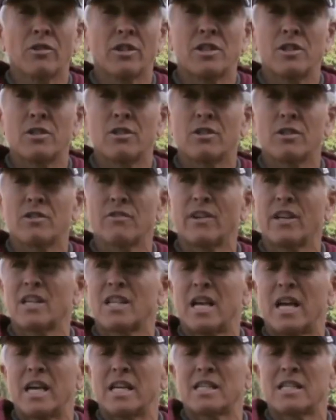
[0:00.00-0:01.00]
this year is
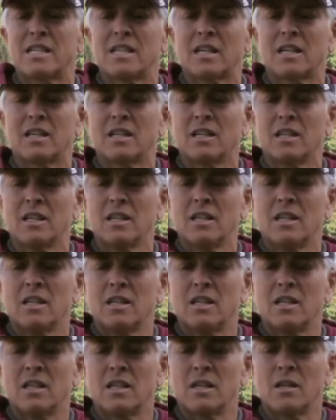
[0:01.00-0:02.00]
fantastic.
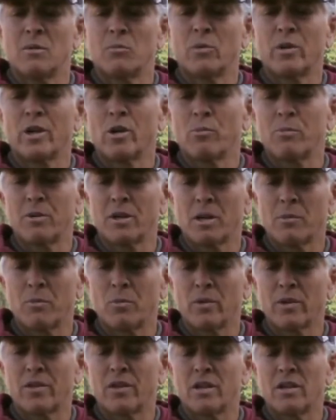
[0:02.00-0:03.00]
We open up
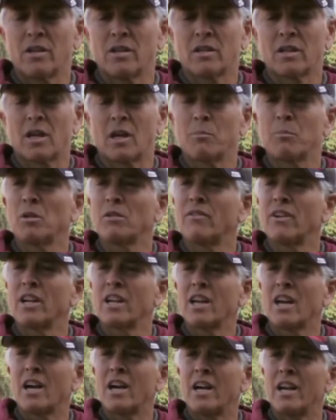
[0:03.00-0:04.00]
with a couple of
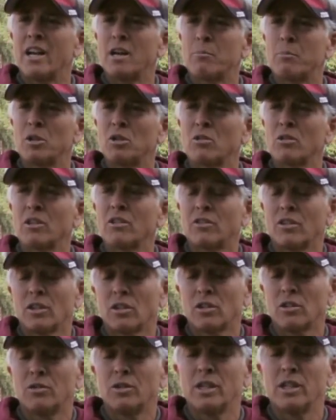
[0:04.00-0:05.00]
NAIA opponents,
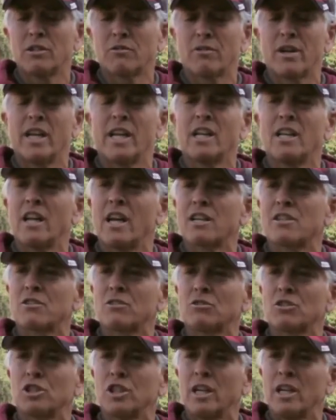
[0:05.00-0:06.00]
including the reigning
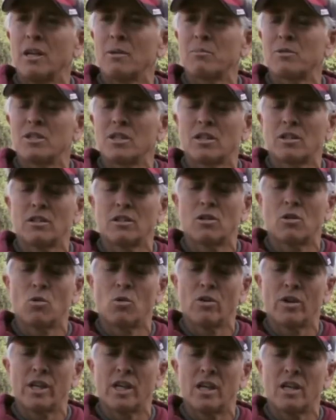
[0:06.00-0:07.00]
national champs in
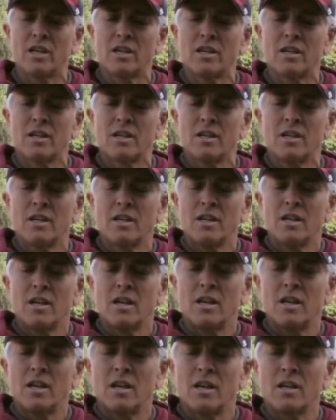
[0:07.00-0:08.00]
Concordia.
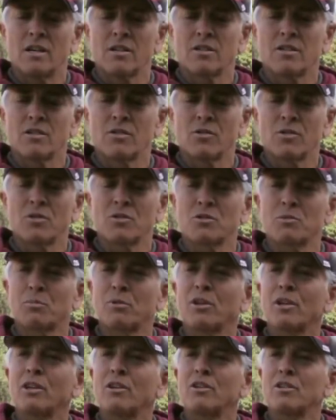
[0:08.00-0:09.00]
So those are
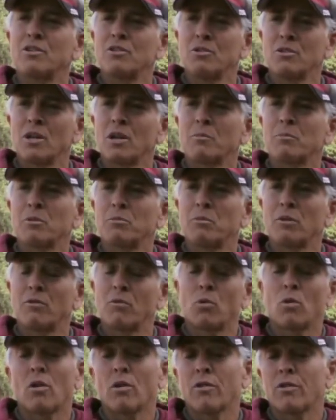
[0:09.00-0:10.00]
pretty good tune-ups
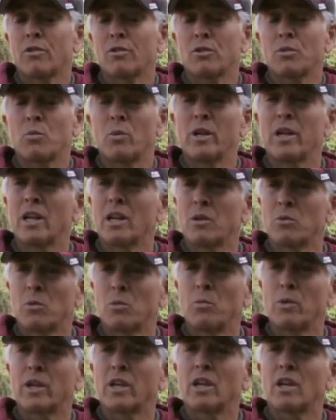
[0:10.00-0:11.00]
before our third weekend
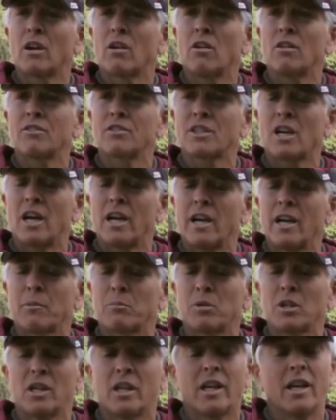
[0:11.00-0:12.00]
when we kick off SCIAC
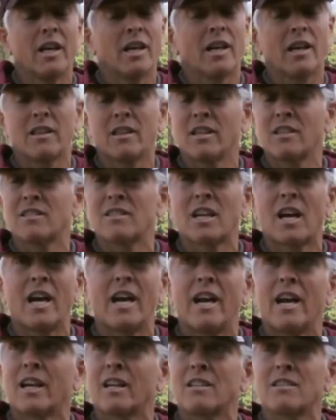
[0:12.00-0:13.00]
play. And I think
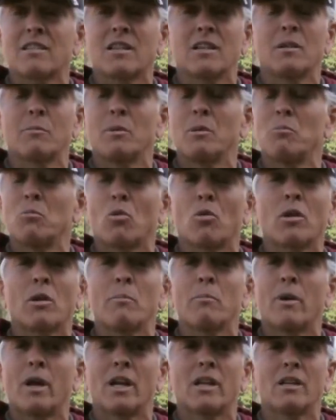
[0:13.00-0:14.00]
SCIAC is going to be more
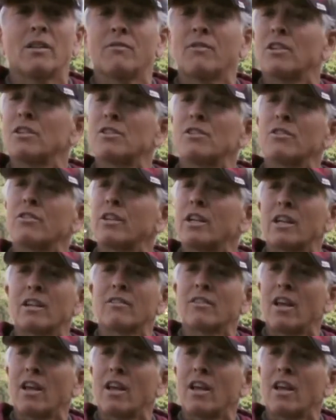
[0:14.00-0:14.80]
competitive this year than it's